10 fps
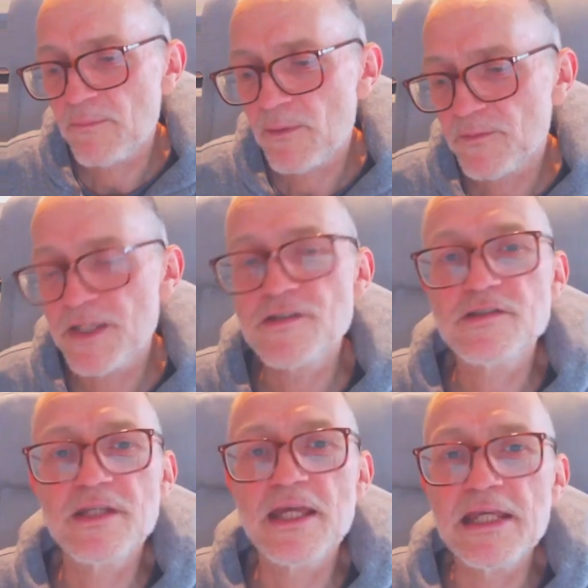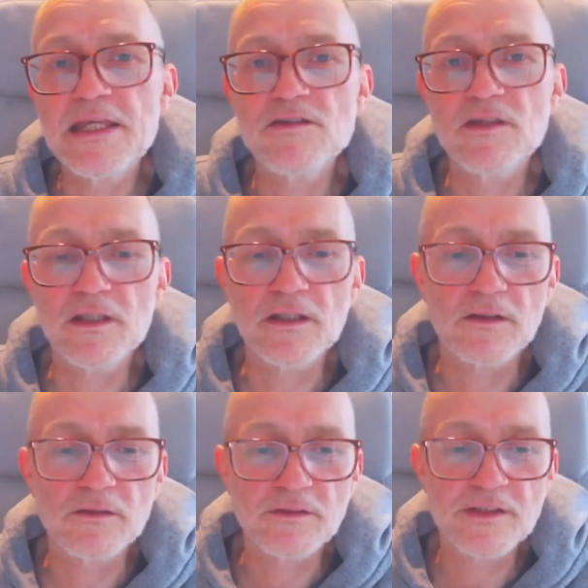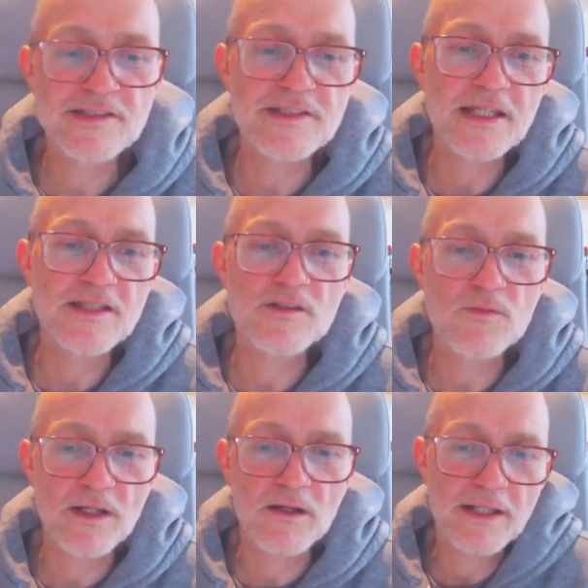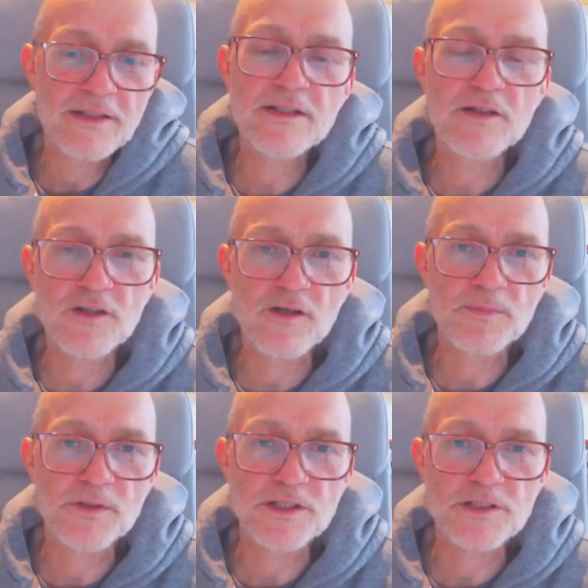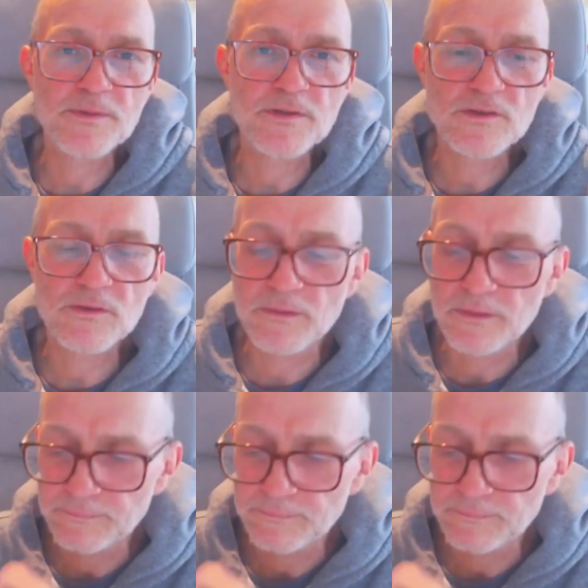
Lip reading: well, this is the easy way. I didn't have enough participants, or,